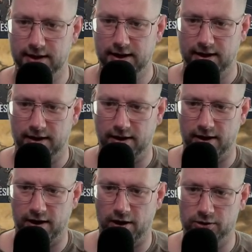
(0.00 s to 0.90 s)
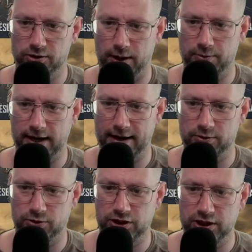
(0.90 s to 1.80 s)
Also, I would like to
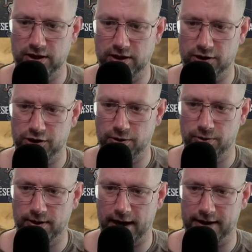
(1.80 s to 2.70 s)
show you guys